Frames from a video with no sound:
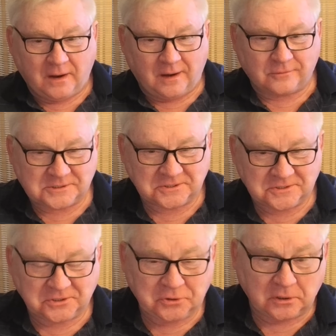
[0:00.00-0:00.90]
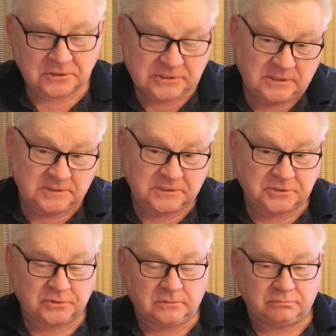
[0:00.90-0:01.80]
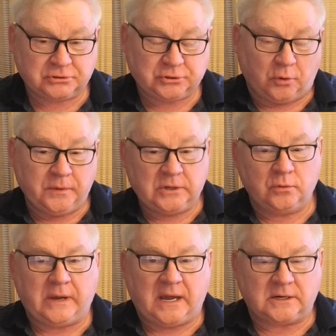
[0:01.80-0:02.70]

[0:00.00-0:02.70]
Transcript: Russian technology, this is showing you,